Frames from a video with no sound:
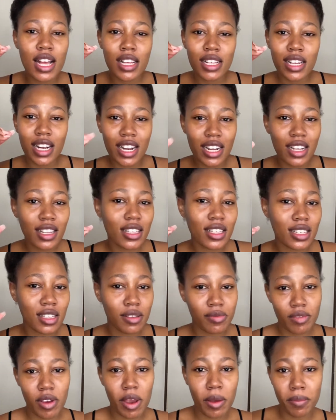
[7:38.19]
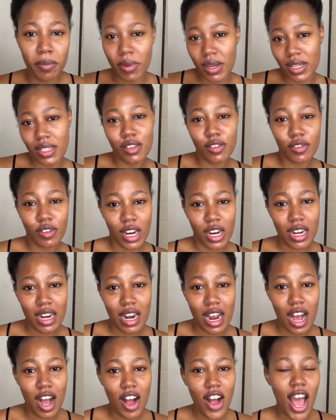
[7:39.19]
click the subscribe button right
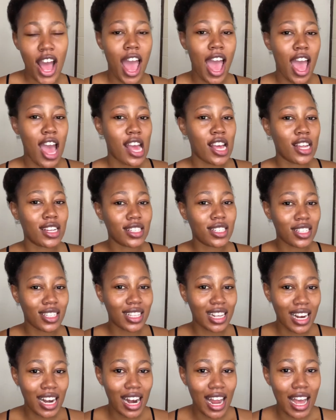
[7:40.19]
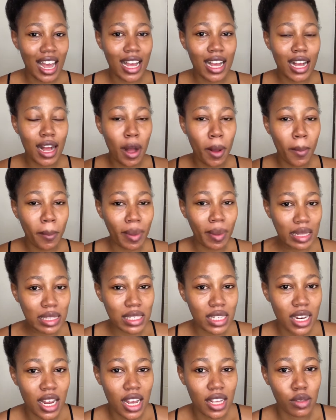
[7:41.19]
now and the like
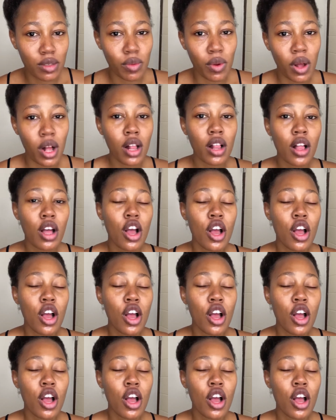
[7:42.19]
button as well.